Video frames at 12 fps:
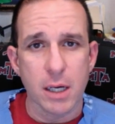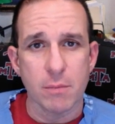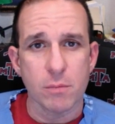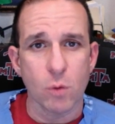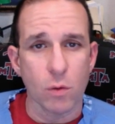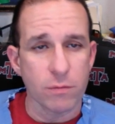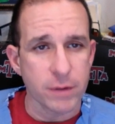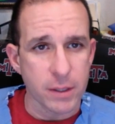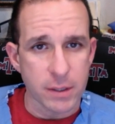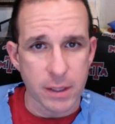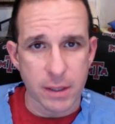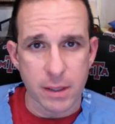won't feel
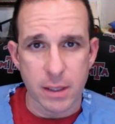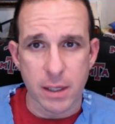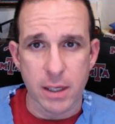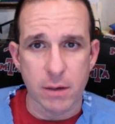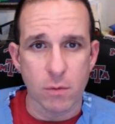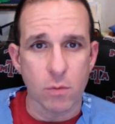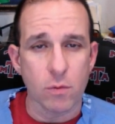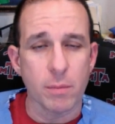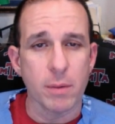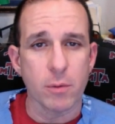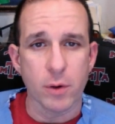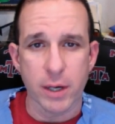anything, won't
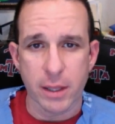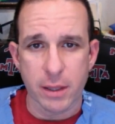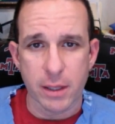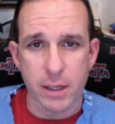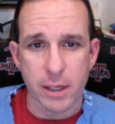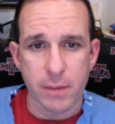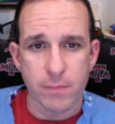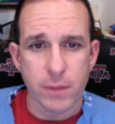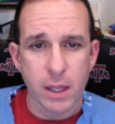remember anything.